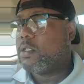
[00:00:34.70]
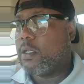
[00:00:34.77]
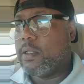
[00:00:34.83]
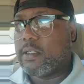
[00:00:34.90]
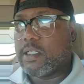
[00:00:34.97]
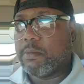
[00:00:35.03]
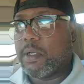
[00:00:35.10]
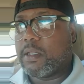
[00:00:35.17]

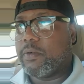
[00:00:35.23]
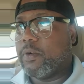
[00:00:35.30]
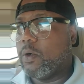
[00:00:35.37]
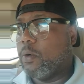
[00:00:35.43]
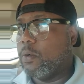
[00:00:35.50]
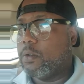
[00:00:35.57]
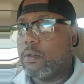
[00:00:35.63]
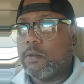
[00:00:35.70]
something's in my
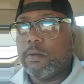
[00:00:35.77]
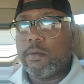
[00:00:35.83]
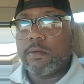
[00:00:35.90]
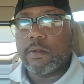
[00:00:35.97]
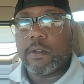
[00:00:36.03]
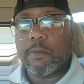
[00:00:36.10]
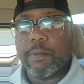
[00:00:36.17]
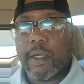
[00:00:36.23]
throat.
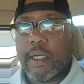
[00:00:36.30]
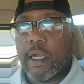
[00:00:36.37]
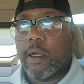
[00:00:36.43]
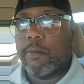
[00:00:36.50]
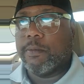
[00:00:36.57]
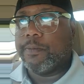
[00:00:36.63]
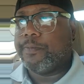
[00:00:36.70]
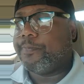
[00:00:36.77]
But
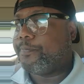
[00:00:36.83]
um,